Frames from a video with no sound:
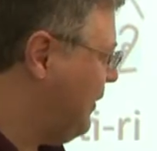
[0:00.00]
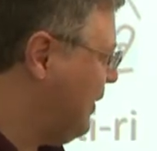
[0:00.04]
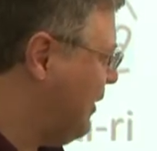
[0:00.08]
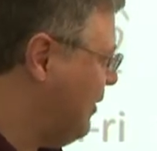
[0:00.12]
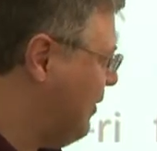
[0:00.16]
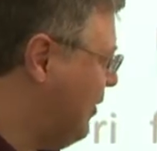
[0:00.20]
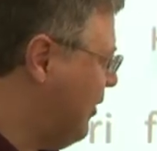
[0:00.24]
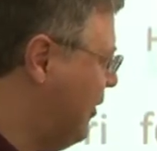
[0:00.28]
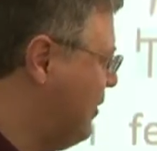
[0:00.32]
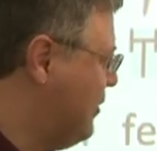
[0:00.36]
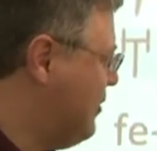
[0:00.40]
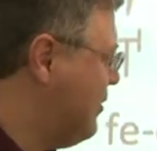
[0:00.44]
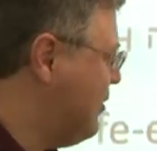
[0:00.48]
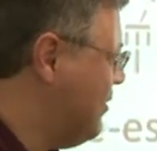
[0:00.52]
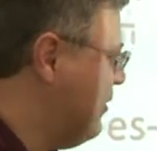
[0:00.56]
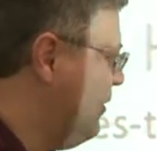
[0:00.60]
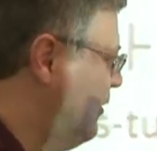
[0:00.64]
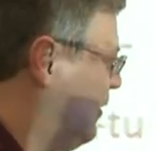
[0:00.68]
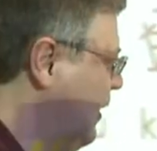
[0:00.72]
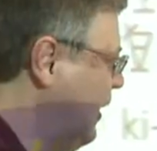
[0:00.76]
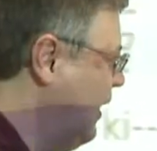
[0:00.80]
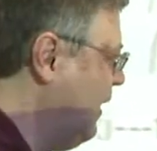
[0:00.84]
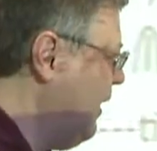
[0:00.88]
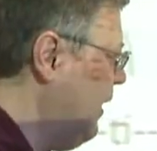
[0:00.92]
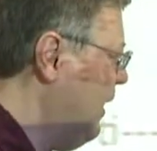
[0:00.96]
laws.
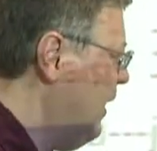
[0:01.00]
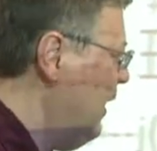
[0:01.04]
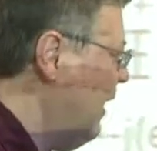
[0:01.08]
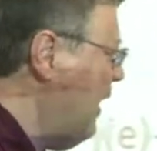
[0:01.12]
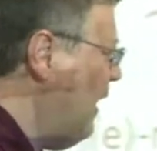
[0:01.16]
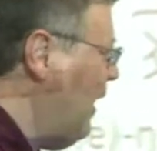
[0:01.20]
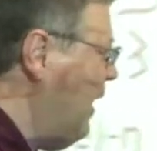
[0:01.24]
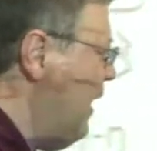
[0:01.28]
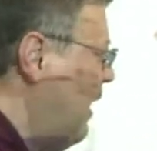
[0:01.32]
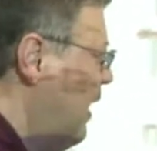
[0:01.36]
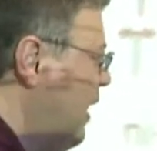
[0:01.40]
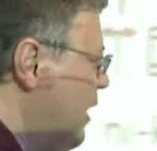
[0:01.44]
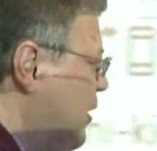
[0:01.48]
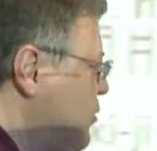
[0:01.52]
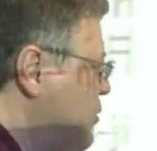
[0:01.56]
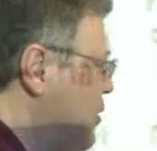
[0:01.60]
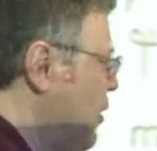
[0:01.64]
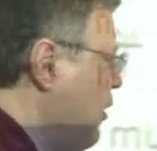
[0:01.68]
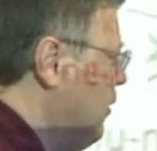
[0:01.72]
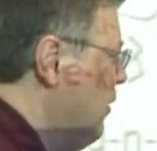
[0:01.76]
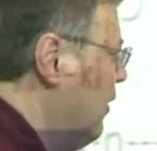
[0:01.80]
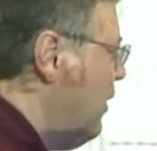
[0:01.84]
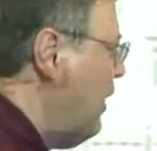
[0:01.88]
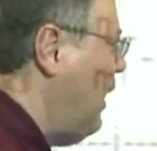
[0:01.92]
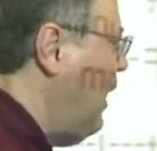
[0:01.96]
Okay.
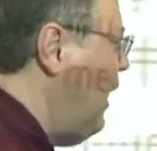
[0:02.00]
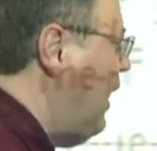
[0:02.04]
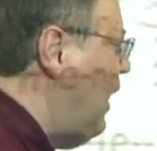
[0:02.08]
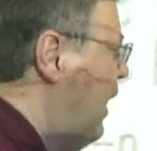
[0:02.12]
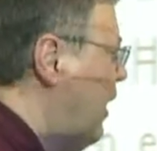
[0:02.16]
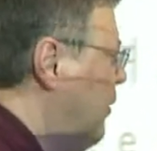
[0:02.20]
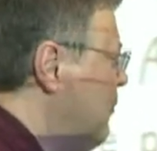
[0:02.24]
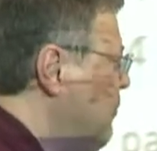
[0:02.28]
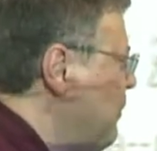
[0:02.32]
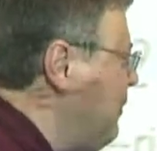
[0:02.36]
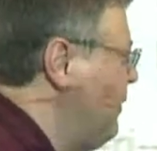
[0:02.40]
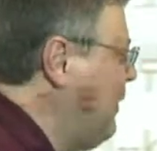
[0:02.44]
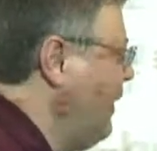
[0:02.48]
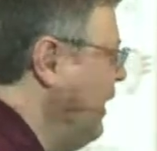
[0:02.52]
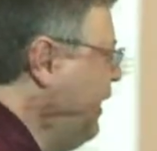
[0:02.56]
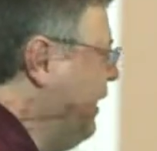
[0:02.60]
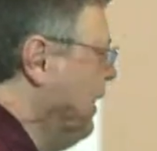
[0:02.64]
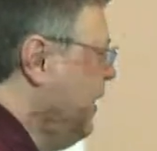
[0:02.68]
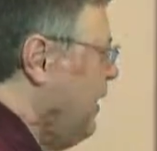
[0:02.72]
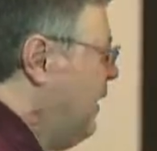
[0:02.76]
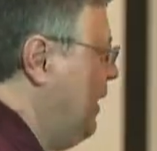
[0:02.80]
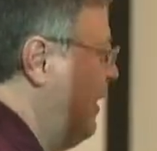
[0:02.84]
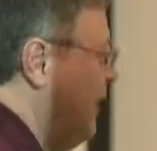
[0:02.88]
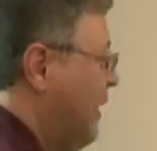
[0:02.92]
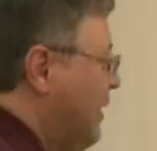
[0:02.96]
So
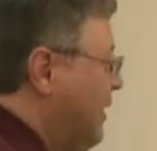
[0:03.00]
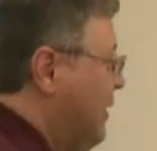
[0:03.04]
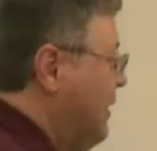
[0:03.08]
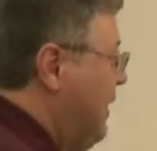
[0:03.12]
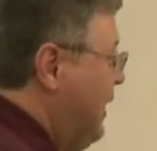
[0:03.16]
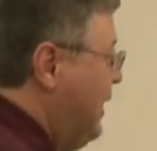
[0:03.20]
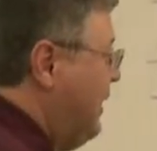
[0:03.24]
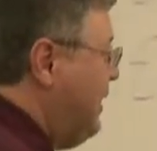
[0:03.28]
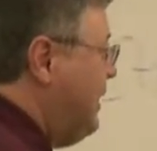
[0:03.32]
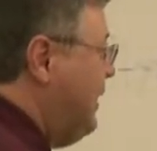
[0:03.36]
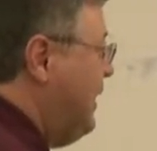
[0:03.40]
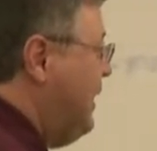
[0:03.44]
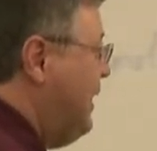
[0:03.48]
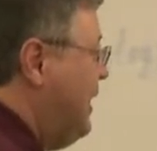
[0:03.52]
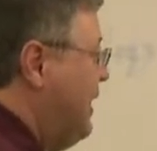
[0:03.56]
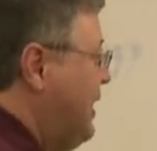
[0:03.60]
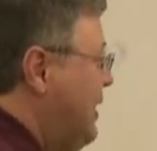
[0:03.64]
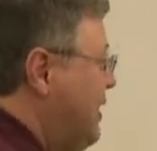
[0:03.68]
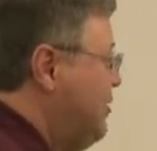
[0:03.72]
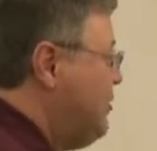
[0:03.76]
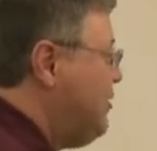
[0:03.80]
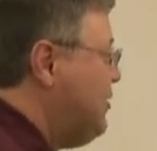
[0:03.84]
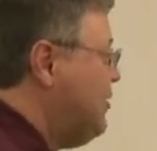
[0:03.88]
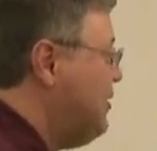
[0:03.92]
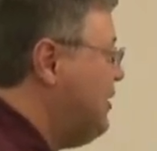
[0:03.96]
it
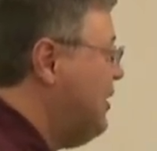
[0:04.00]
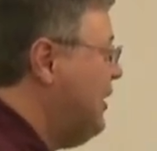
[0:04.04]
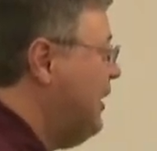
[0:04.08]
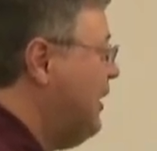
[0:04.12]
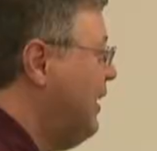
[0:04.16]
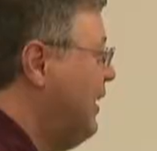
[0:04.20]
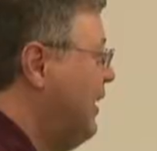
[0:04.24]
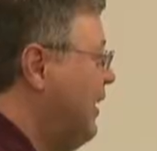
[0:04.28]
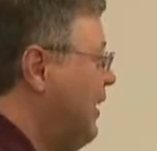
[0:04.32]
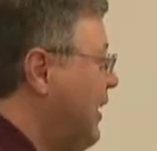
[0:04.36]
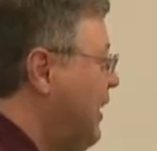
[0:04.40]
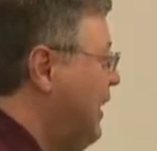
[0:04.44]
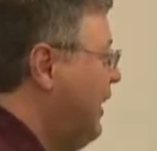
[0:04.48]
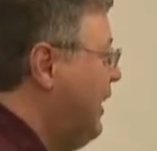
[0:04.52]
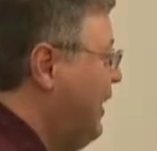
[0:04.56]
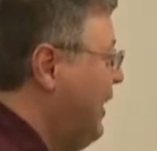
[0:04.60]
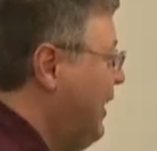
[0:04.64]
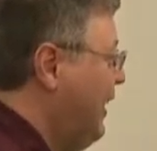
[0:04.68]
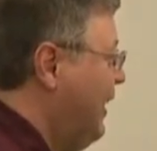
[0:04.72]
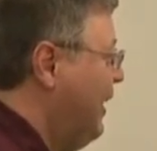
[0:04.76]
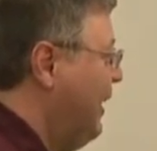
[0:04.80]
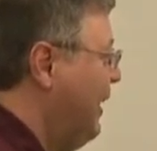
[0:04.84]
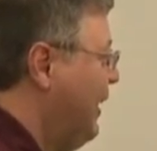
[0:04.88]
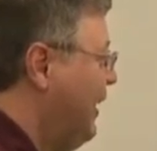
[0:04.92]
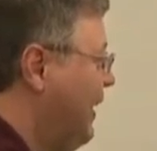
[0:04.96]
is
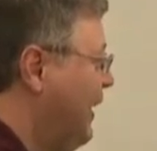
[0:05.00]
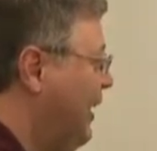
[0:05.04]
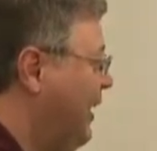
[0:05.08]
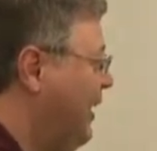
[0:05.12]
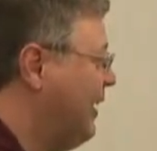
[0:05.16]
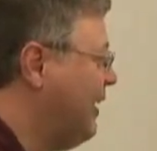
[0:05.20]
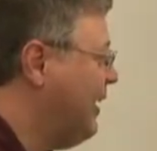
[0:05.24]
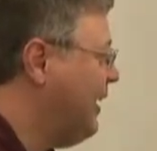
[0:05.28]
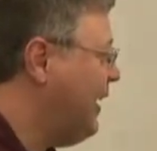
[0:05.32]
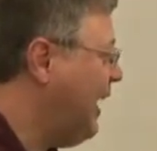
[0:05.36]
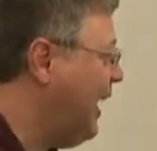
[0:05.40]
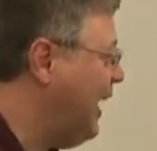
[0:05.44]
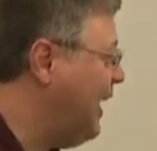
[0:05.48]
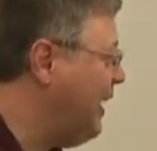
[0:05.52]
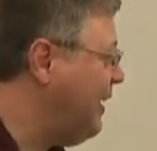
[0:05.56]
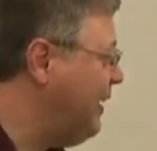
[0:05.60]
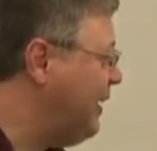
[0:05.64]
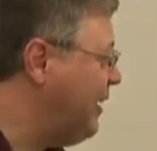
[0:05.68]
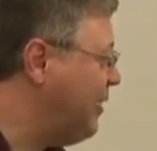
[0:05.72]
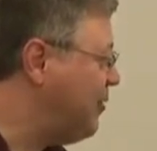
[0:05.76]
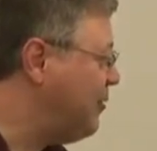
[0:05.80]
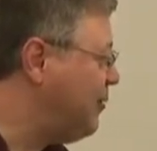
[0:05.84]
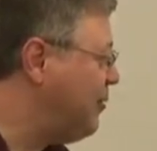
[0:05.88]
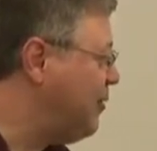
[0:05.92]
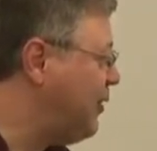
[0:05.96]
kind
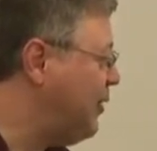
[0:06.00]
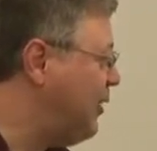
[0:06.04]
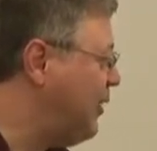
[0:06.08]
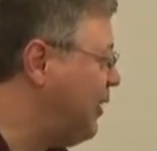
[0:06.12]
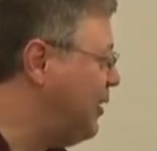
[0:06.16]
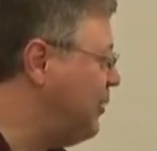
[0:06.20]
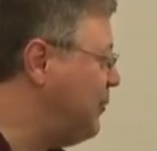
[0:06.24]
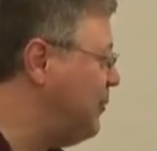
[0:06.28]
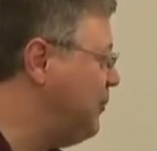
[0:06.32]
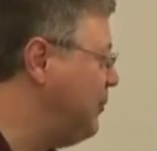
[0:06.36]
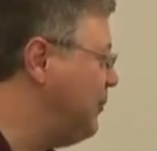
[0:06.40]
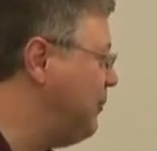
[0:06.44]
of a